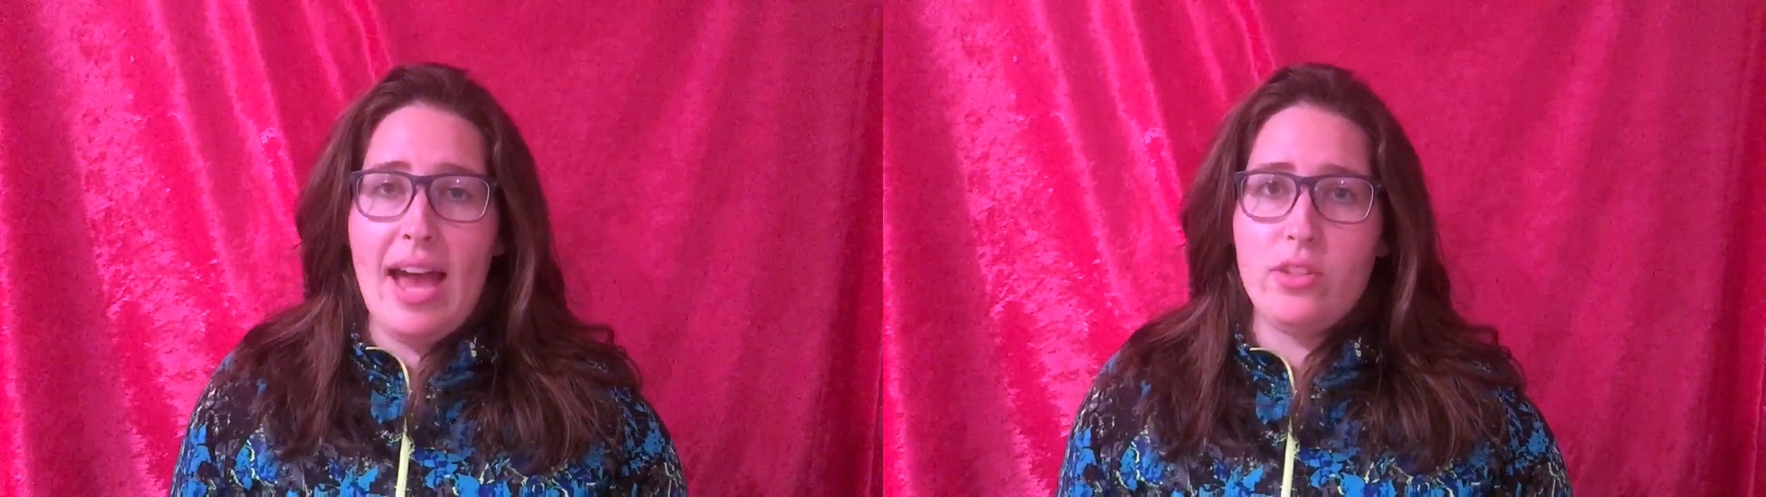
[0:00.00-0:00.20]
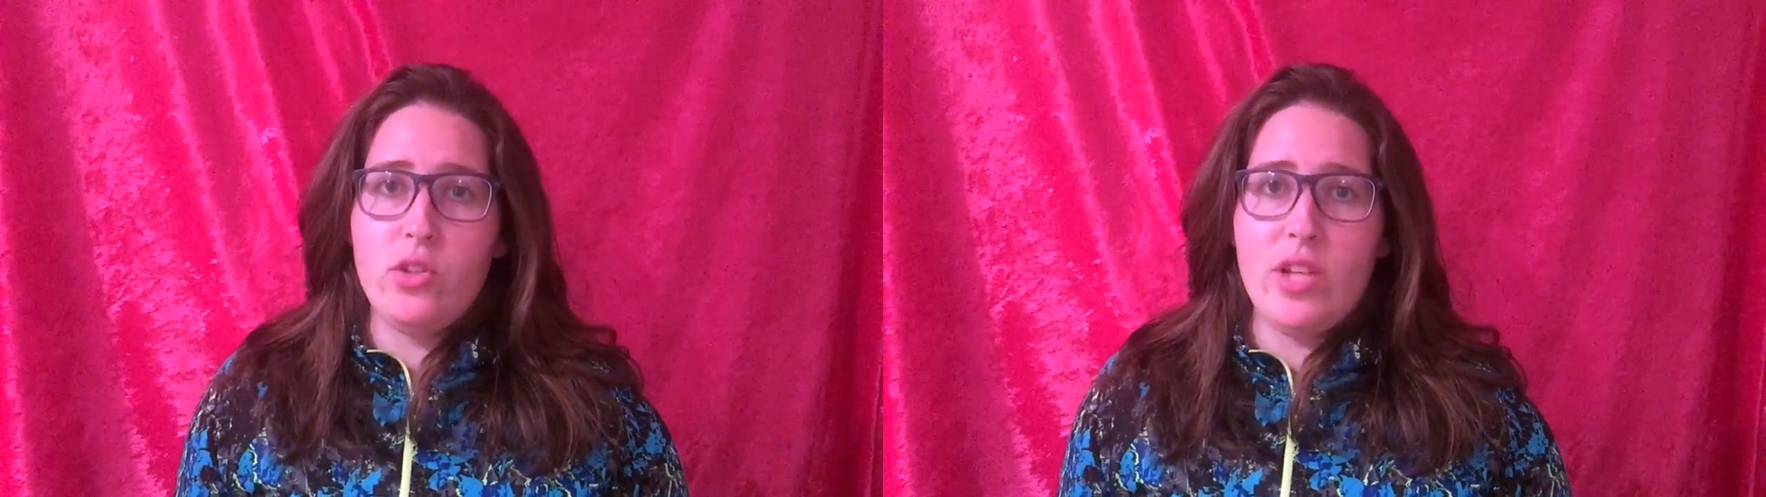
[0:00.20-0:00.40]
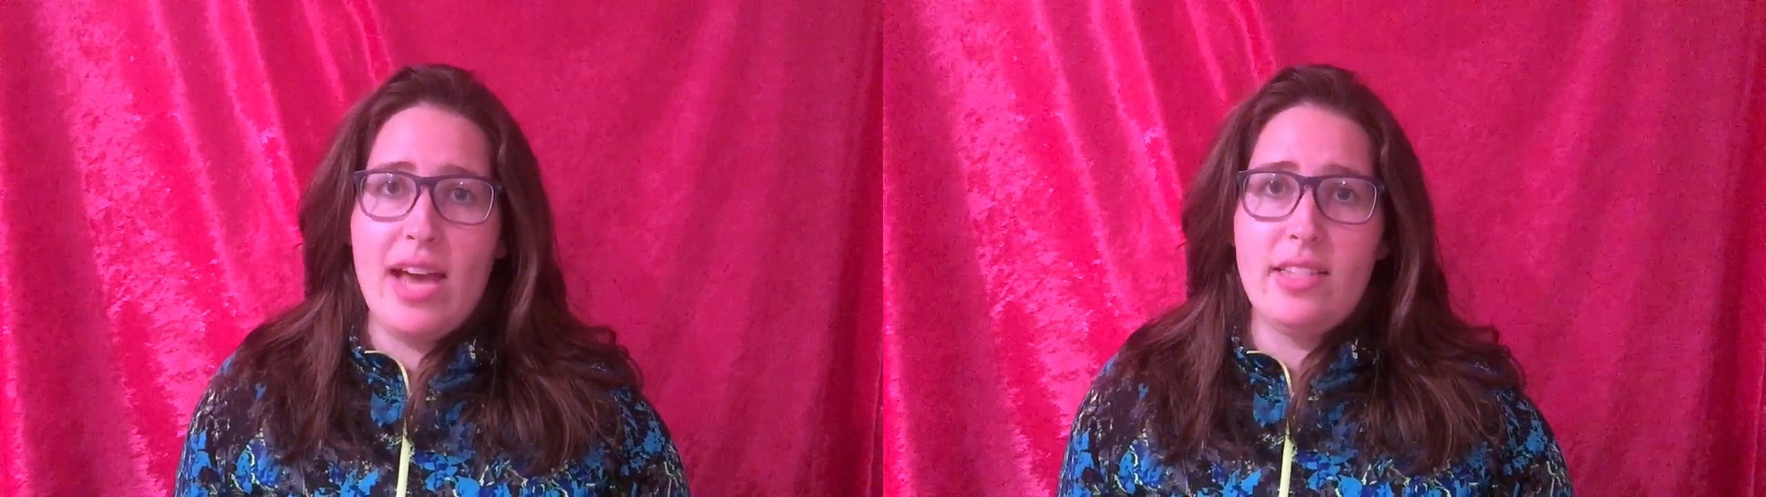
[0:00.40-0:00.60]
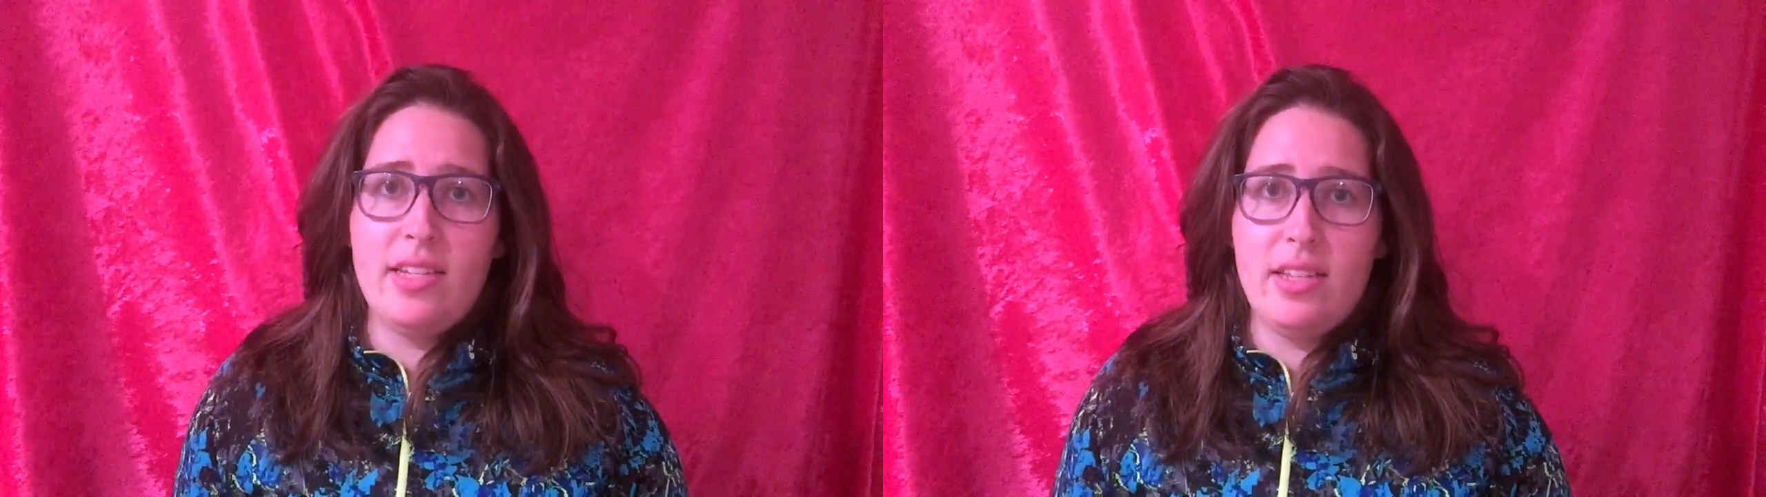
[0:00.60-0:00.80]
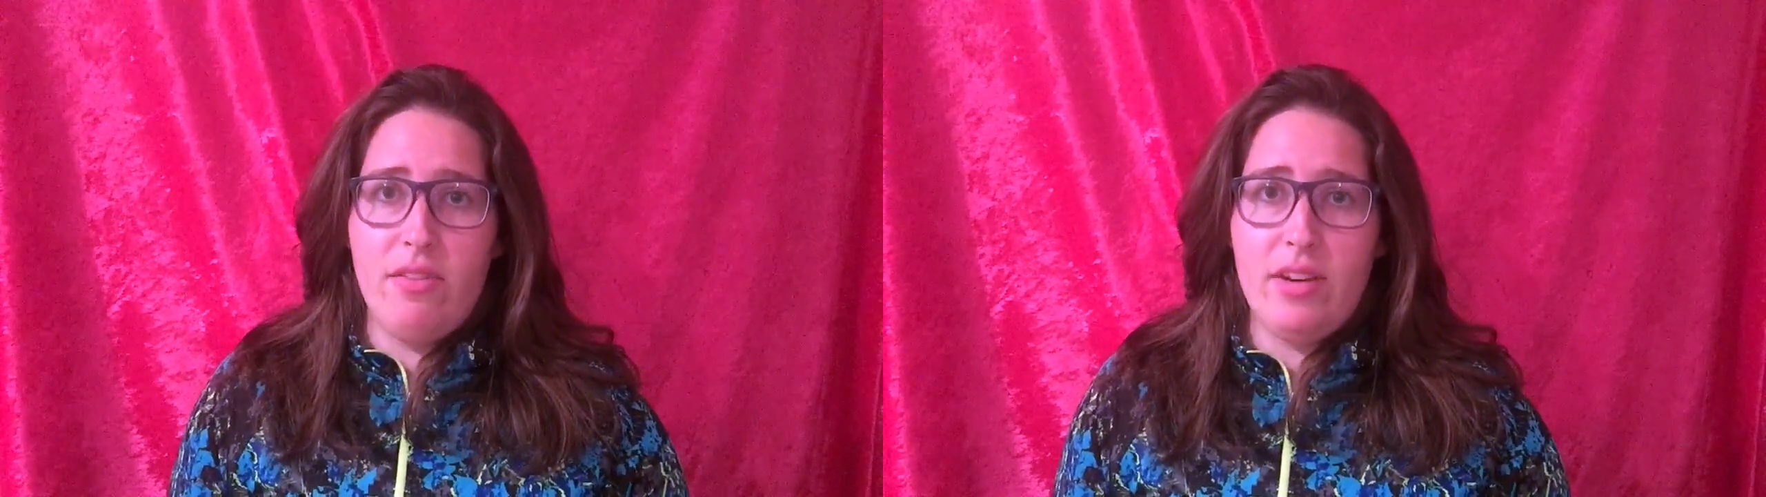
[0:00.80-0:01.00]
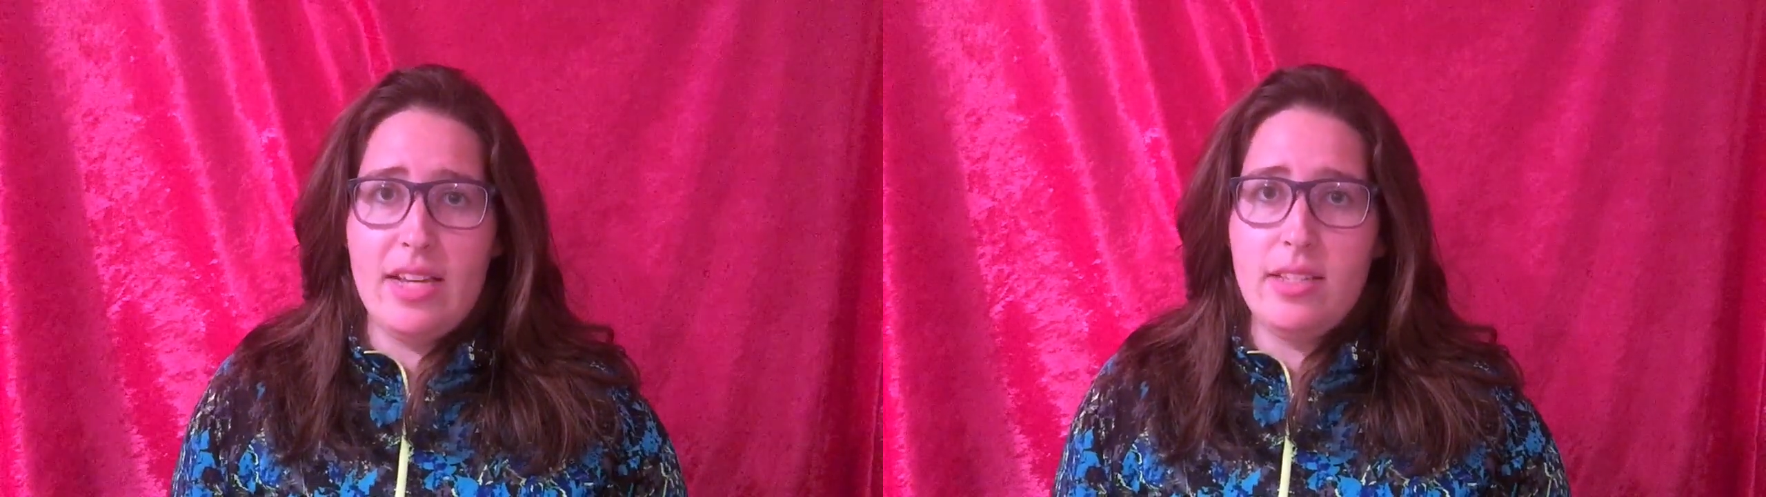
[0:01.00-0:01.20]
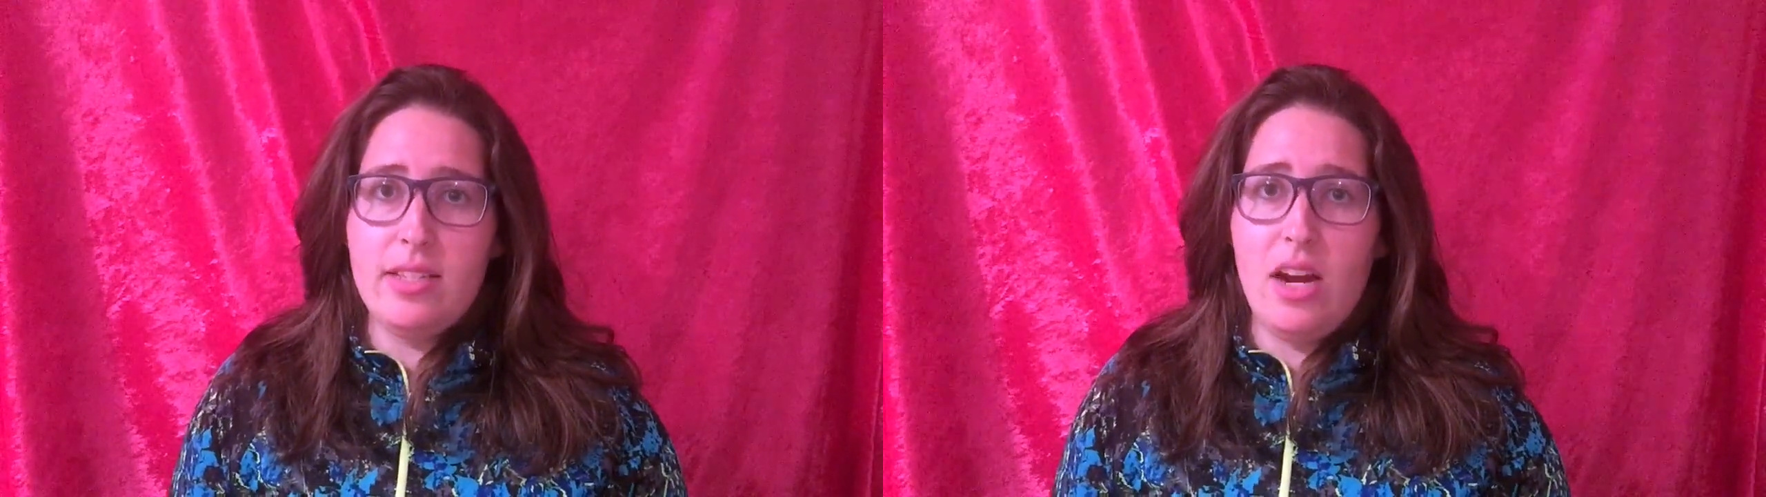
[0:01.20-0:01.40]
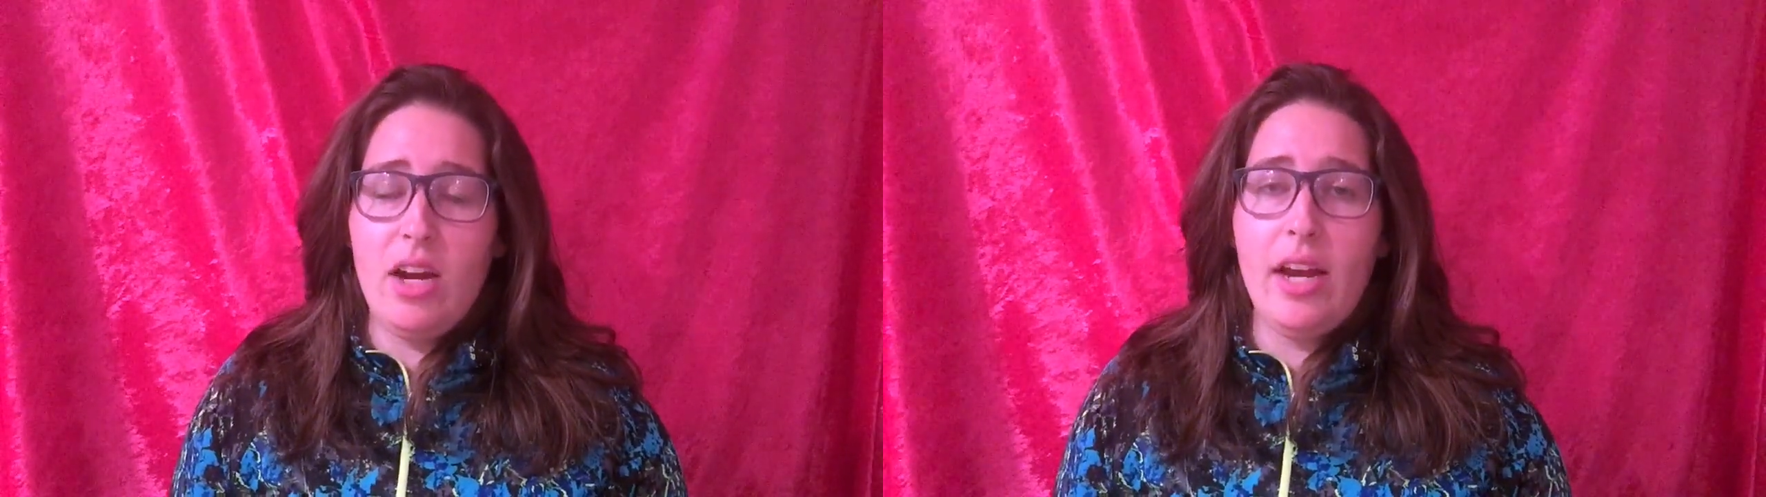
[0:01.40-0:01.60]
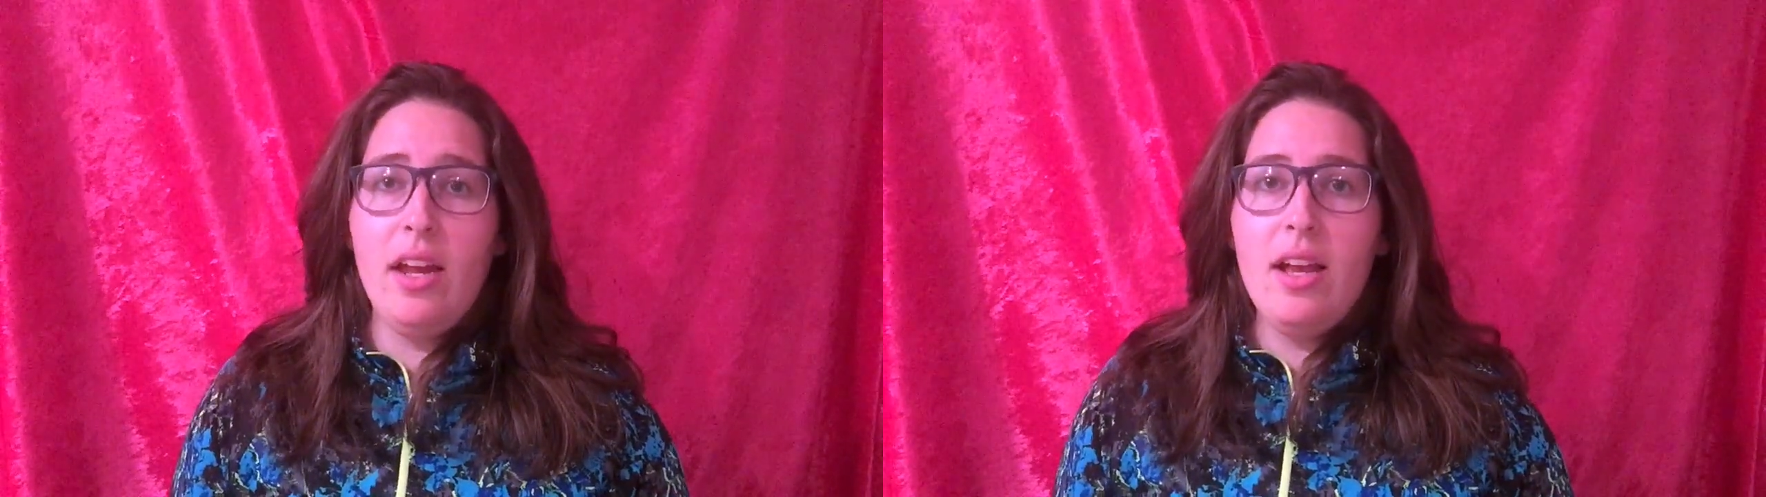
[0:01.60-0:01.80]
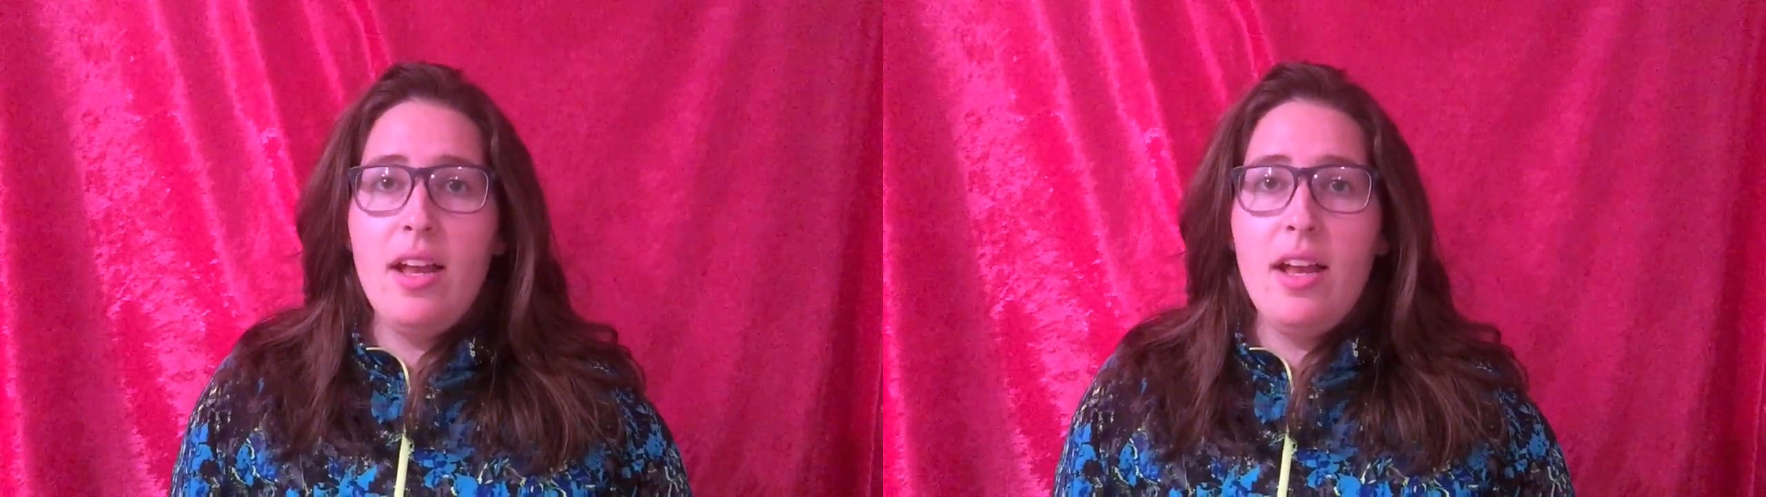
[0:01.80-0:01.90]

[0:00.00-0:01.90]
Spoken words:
exercises if necessary.